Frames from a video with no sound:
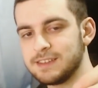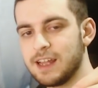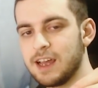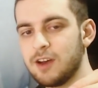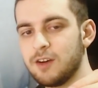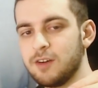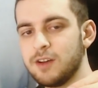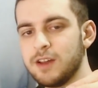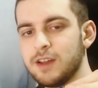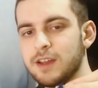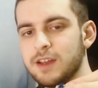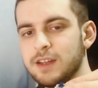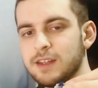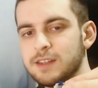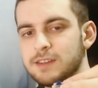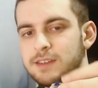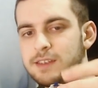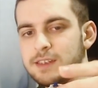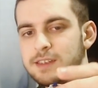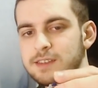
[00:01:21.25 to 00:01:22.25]
Now
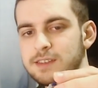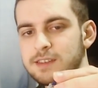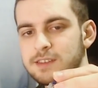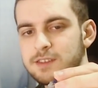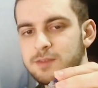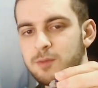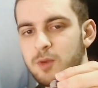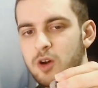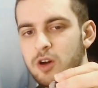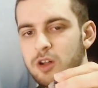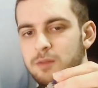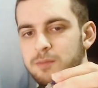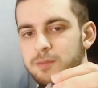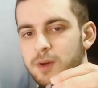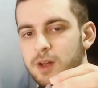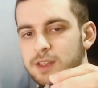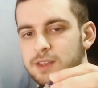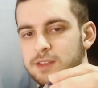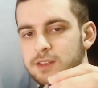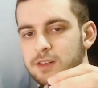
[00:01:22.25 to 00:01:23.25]
this small
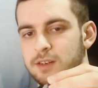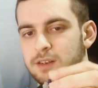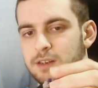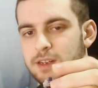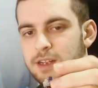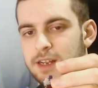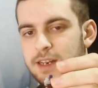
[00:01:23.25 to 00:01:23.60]
button